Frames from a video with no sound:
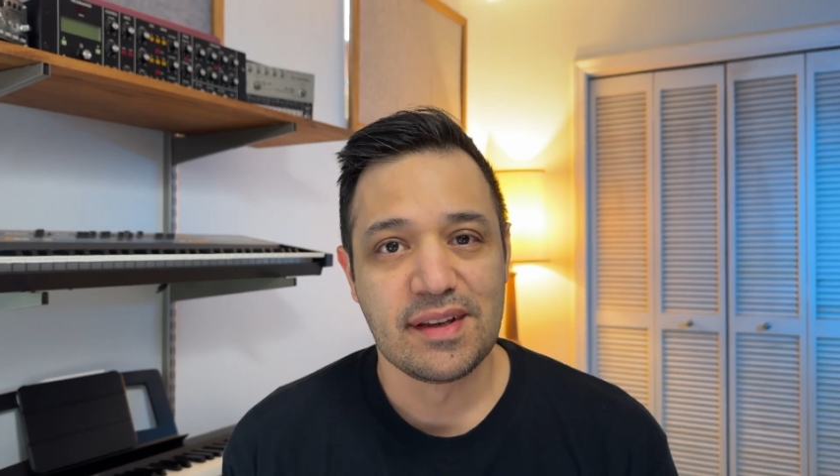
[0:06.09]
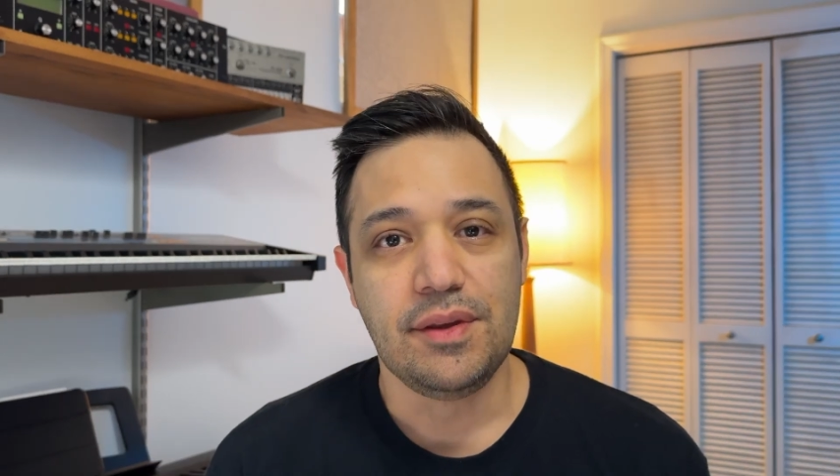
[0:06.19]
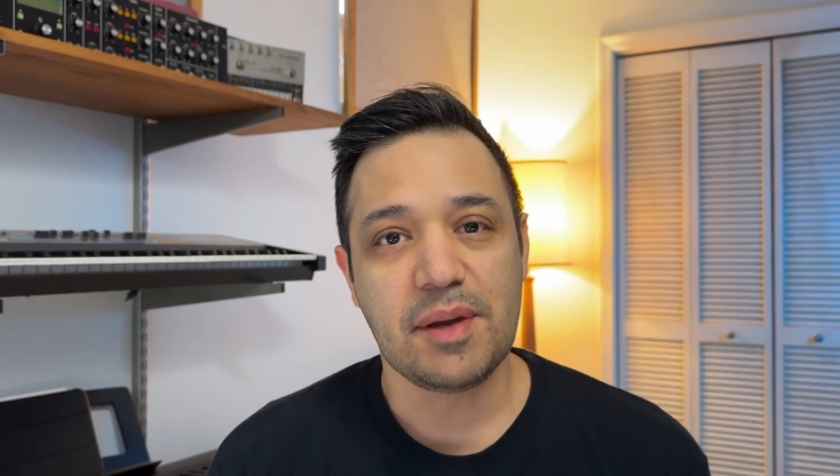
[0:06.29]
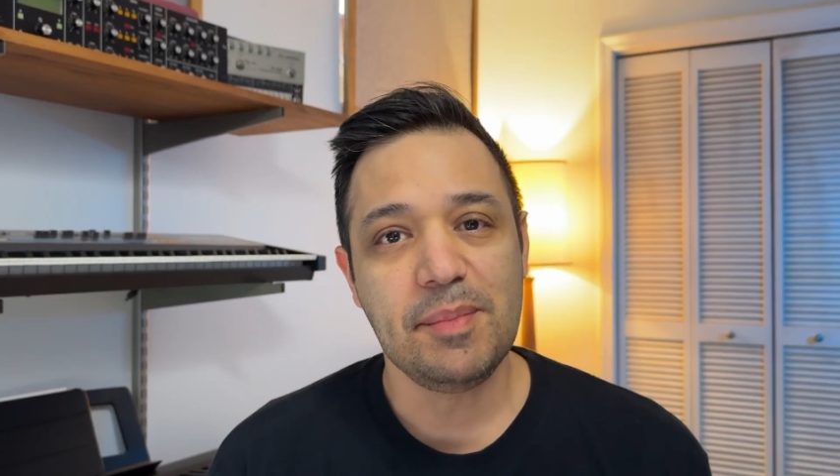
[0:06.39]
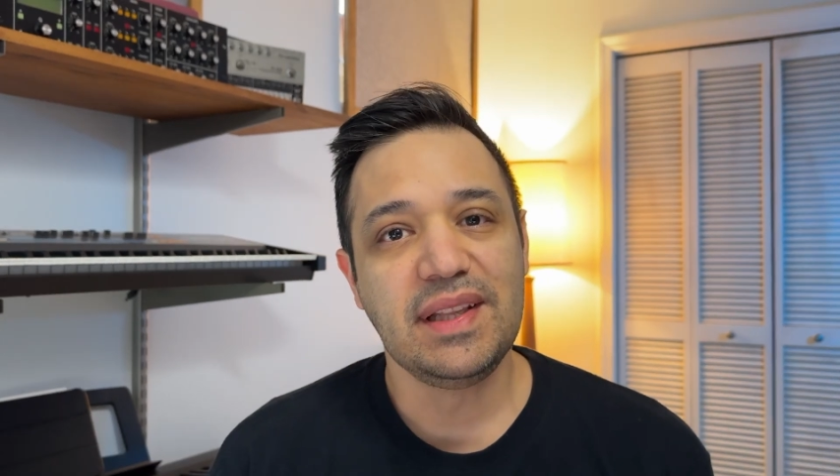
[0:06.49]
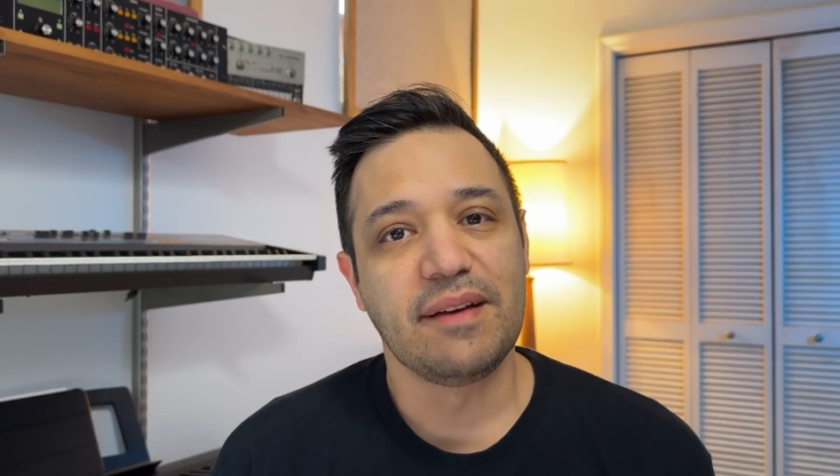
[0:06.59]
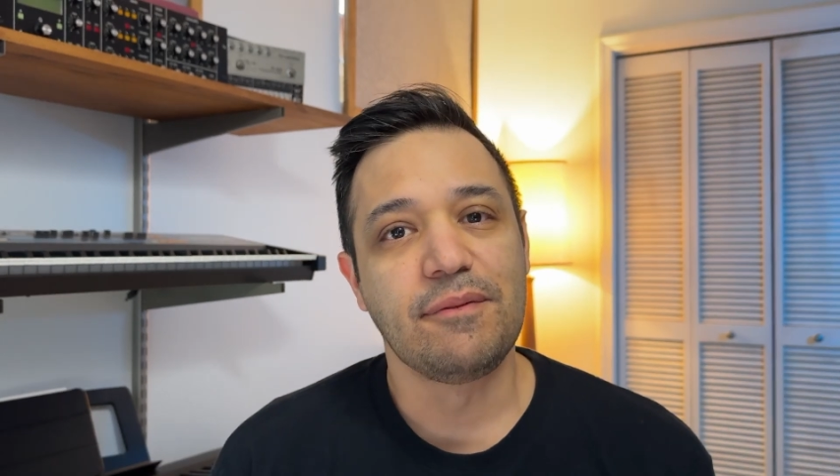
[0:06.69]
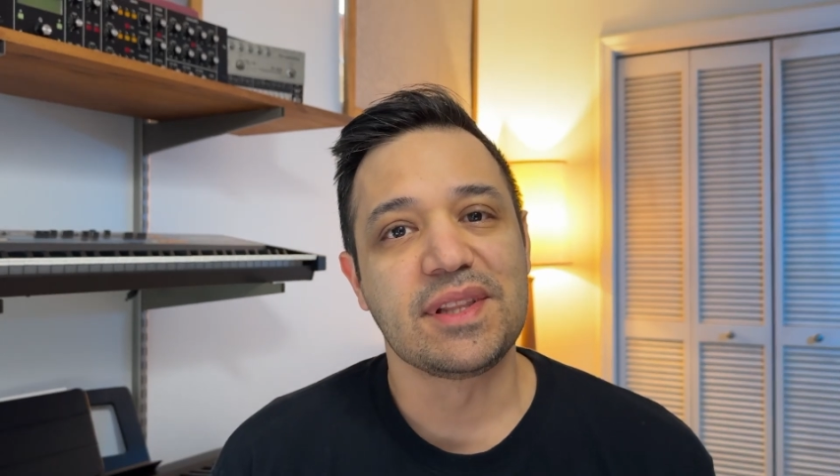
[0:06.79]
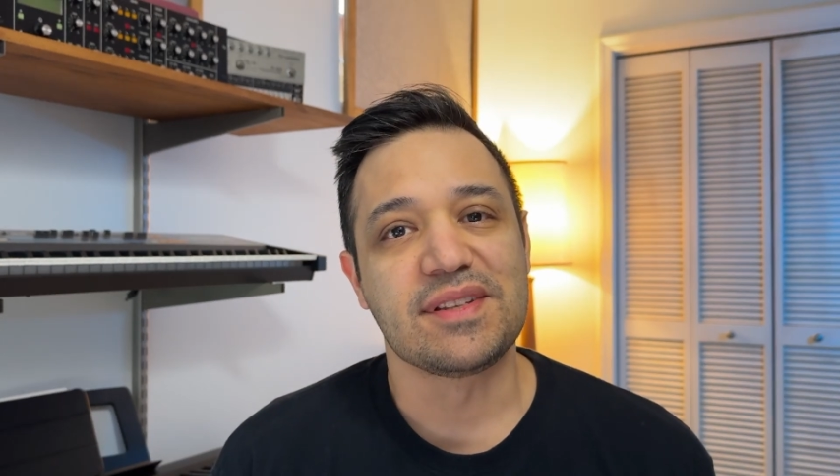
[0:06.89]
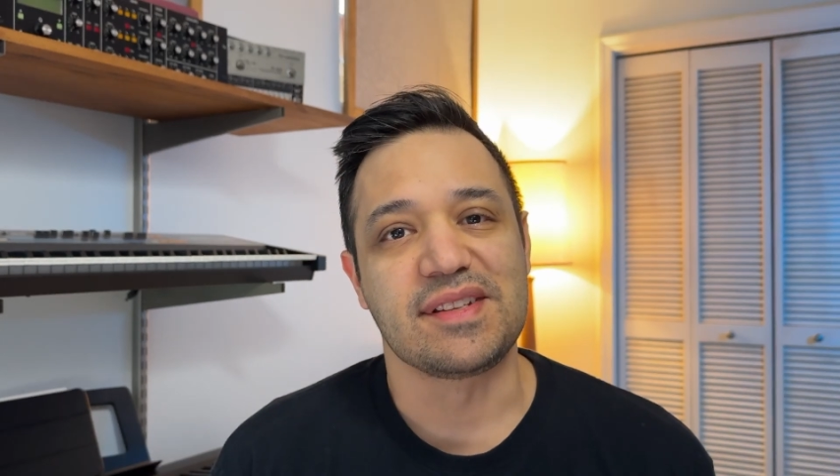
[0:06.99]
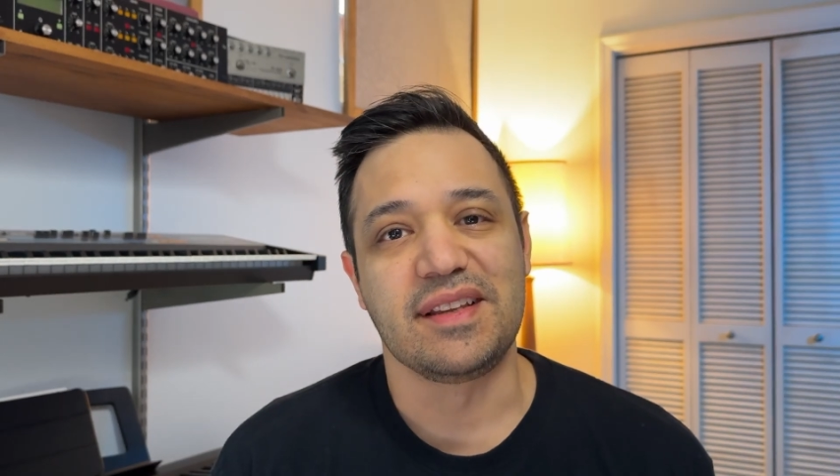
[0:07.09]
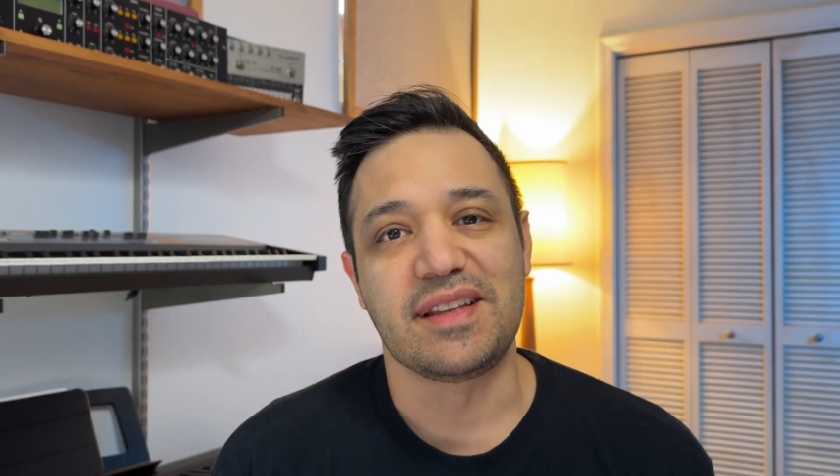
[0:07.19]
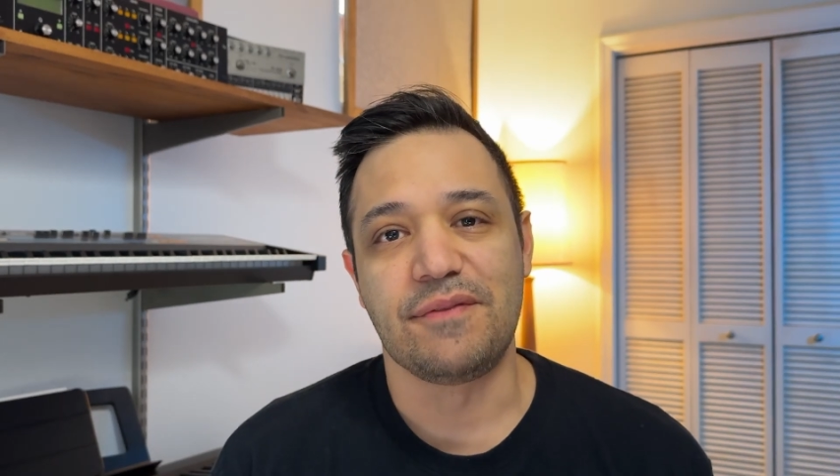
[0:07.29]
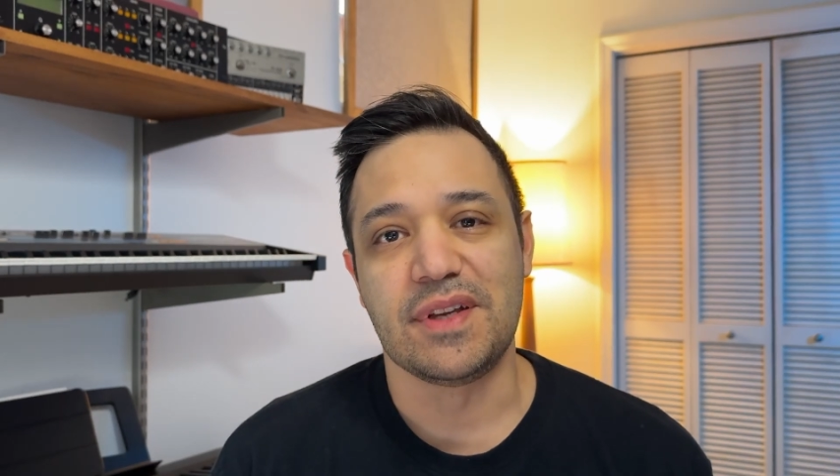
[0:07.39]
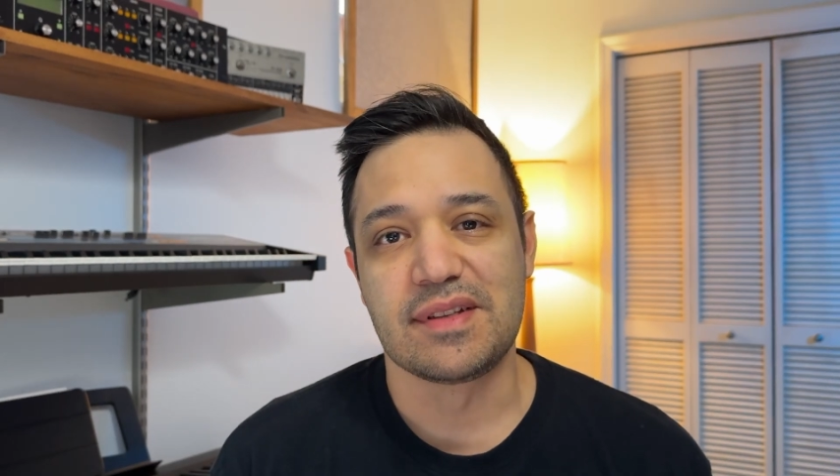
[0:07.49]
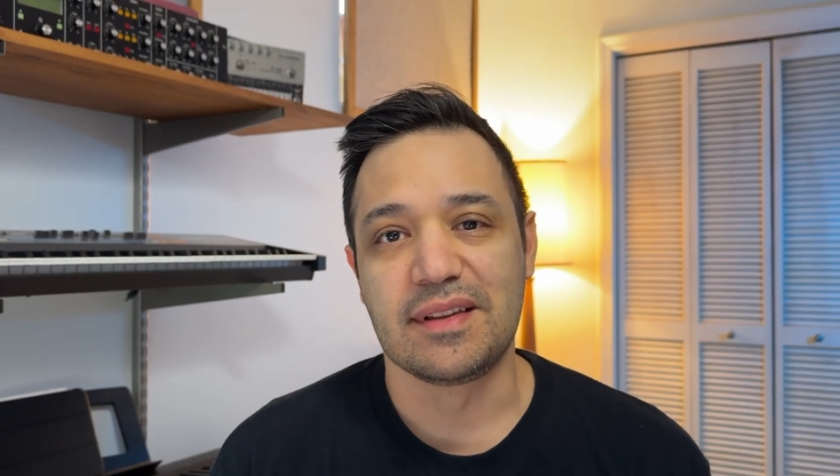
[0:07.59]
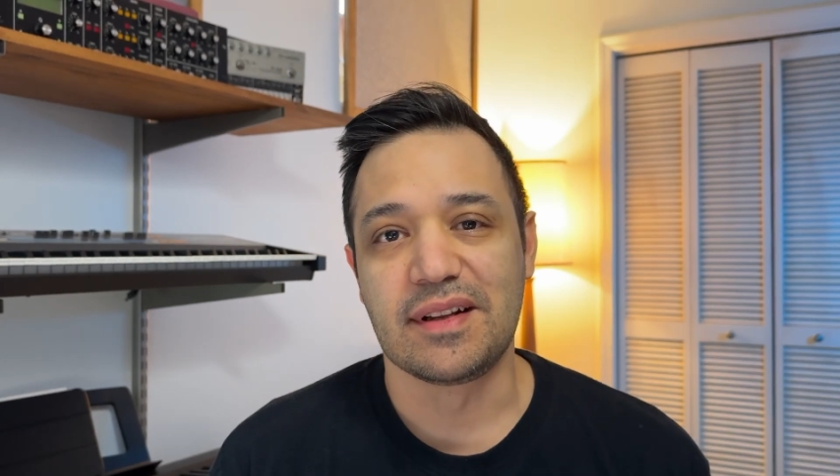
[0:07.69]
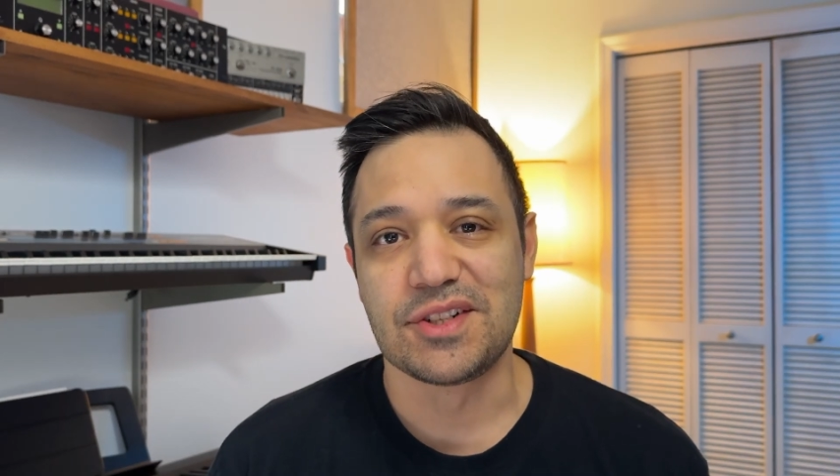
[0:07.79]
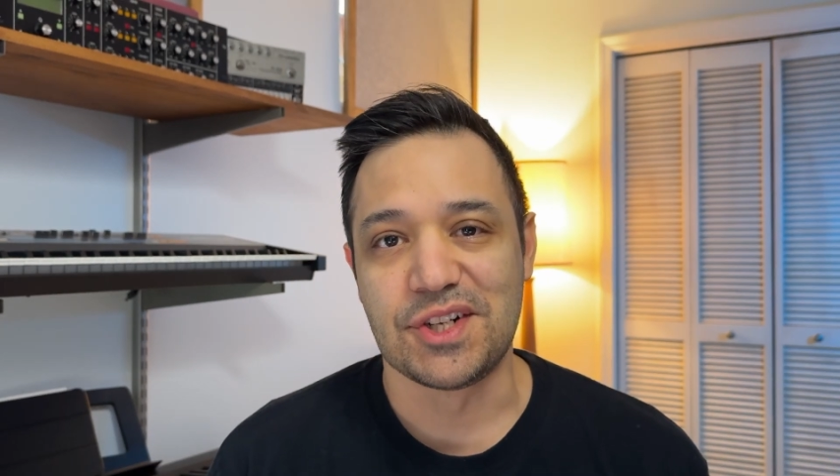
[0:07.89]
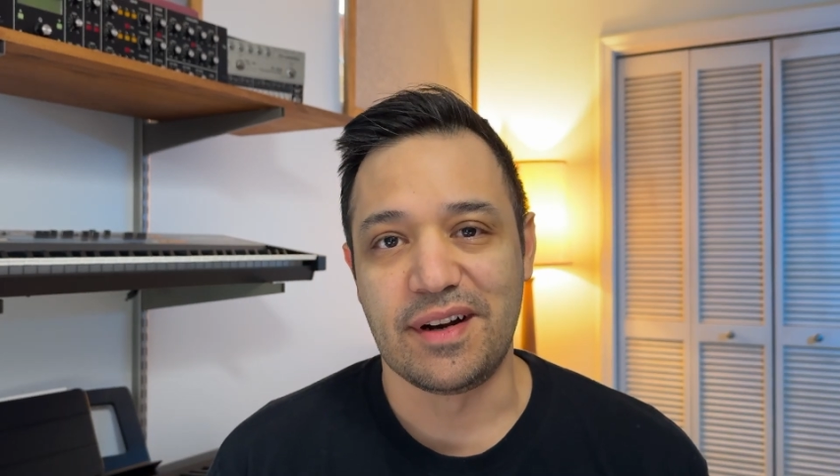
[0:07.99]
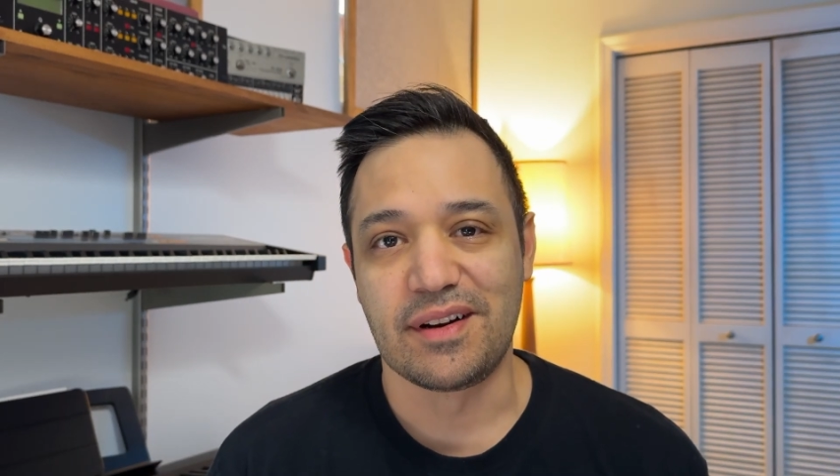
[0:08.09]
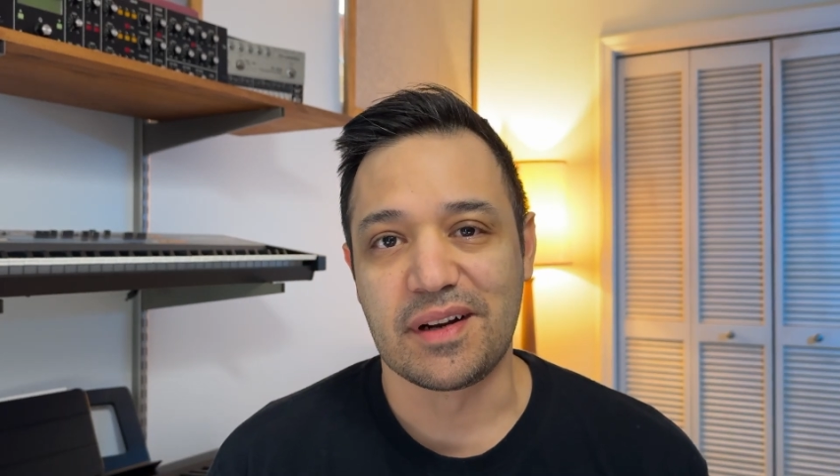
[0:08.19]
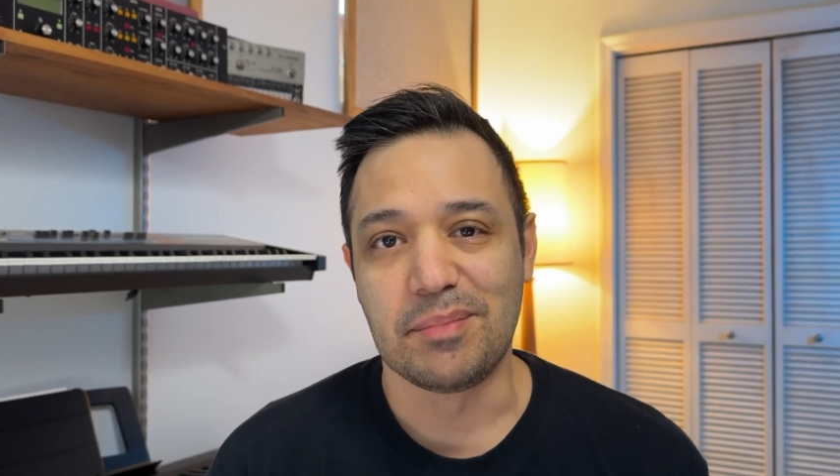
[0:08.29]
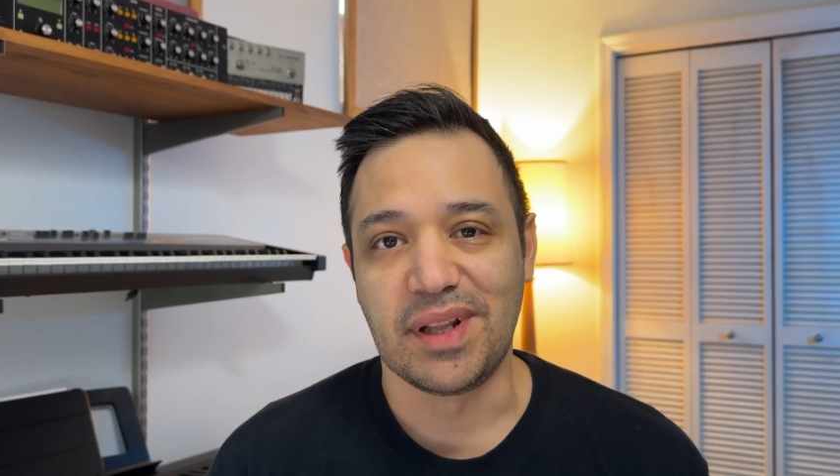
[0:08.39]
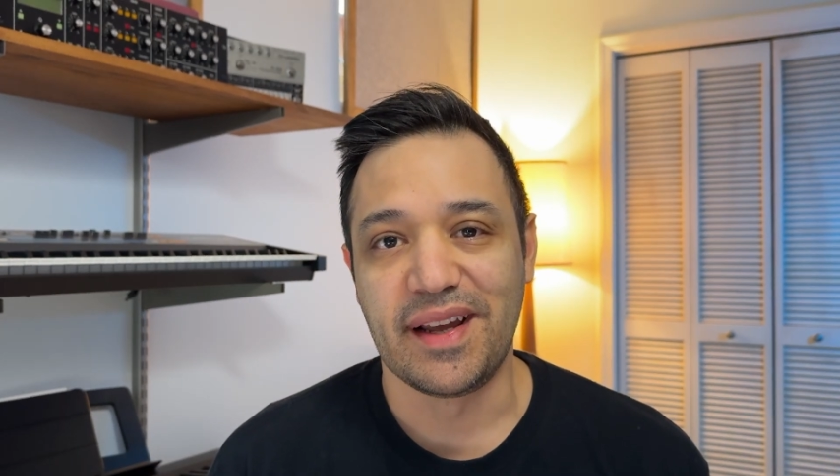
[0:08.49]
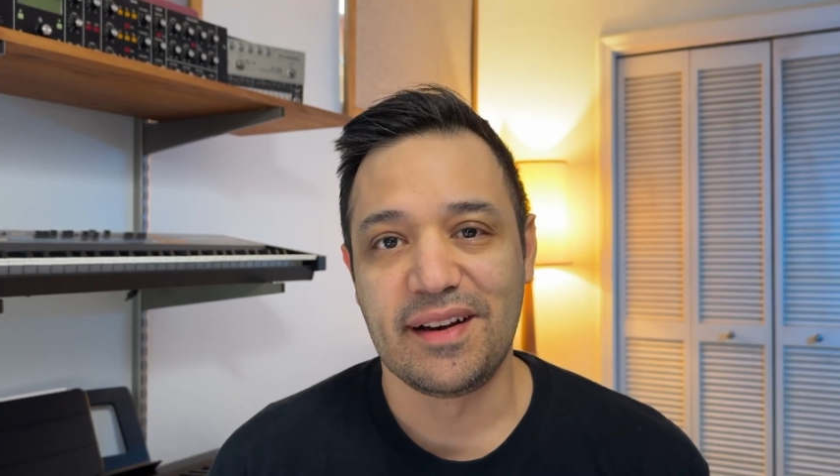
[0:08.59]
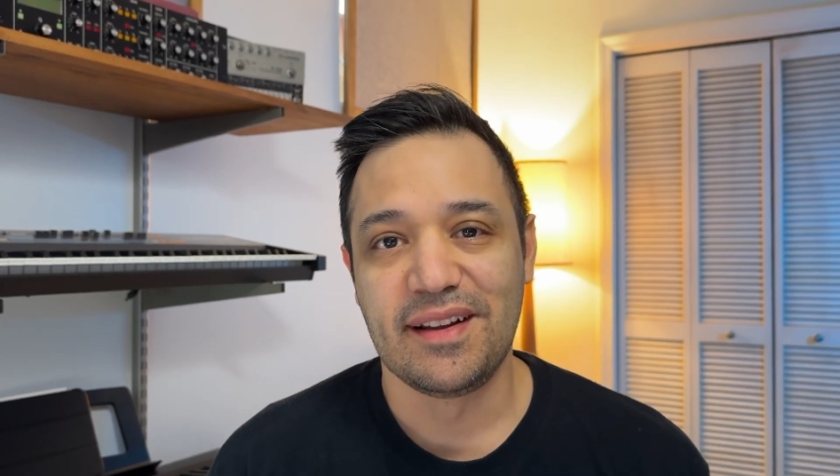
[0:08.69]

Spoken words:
you can be left with a site that feels a little generic and bland.